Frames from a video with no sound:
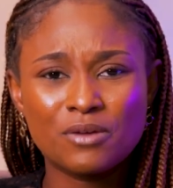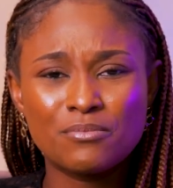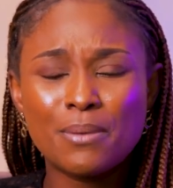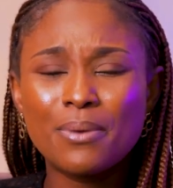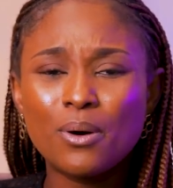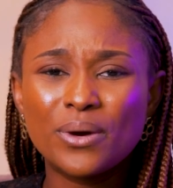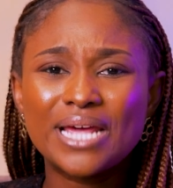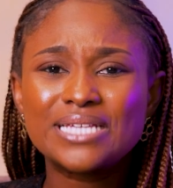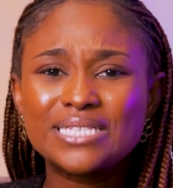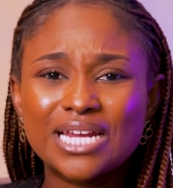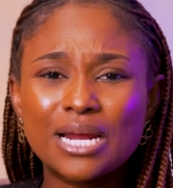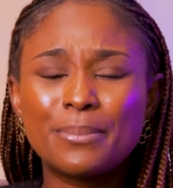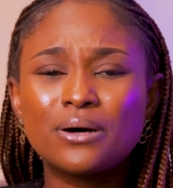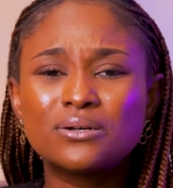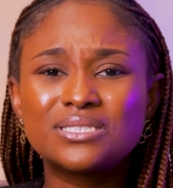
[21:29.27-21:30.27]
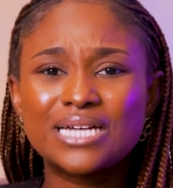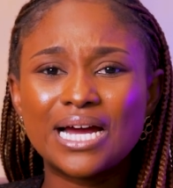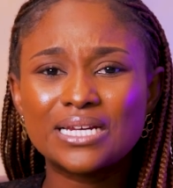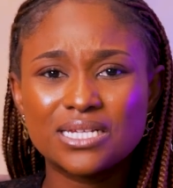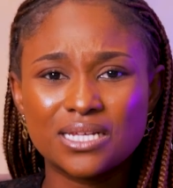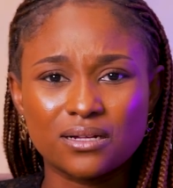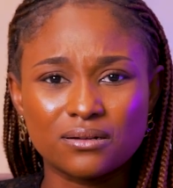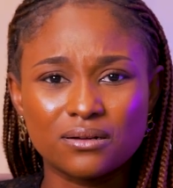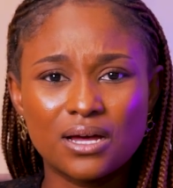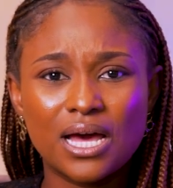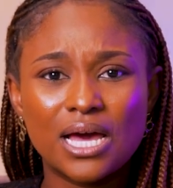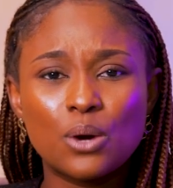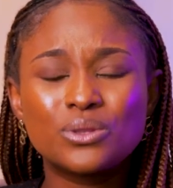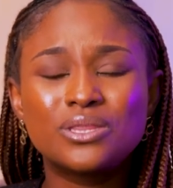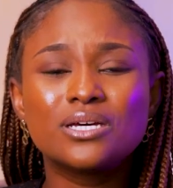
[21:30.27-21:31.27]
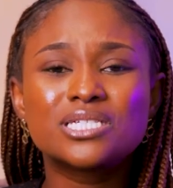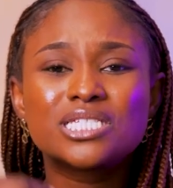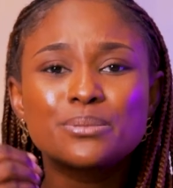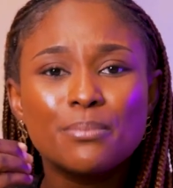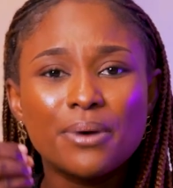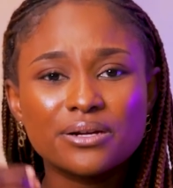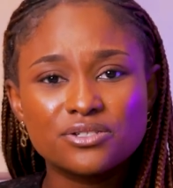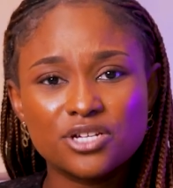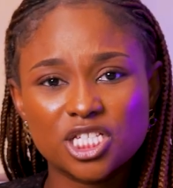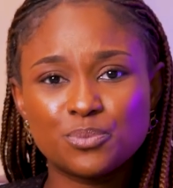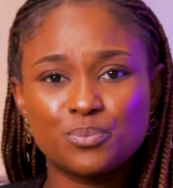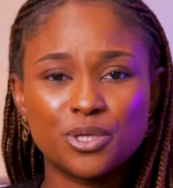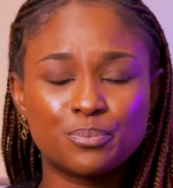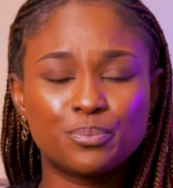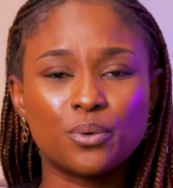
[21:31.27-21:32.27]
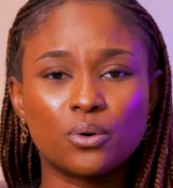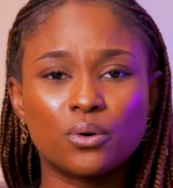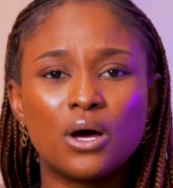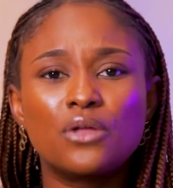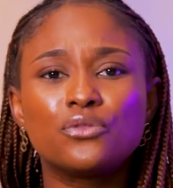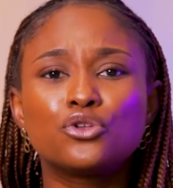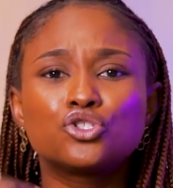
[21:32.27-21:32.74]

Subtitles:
Remember what I said about Daniel? The smartest people,